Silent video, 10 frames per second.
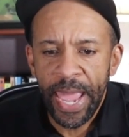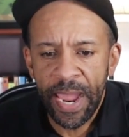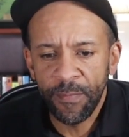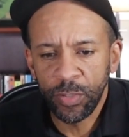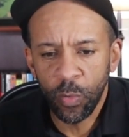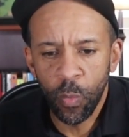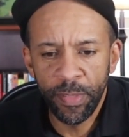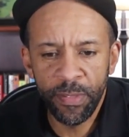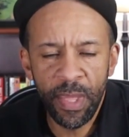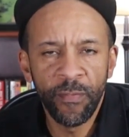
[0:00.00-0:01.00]
average of
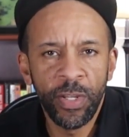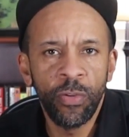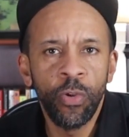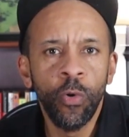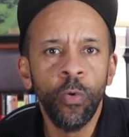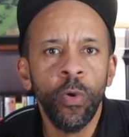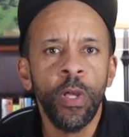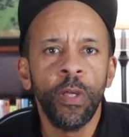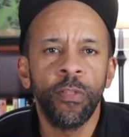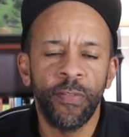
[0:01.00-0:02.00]
172,
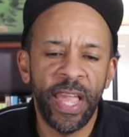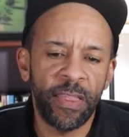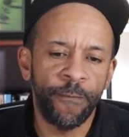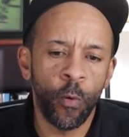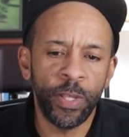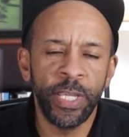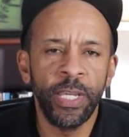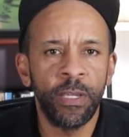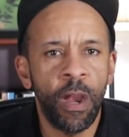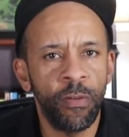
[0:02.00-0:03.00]
so that's
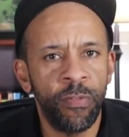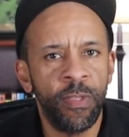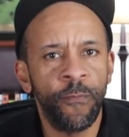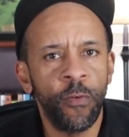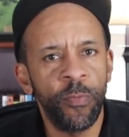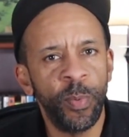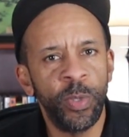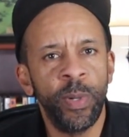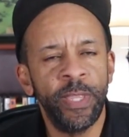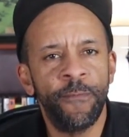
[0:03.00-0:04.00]
14 yards difference
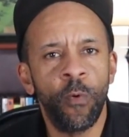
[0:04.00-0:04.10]
between the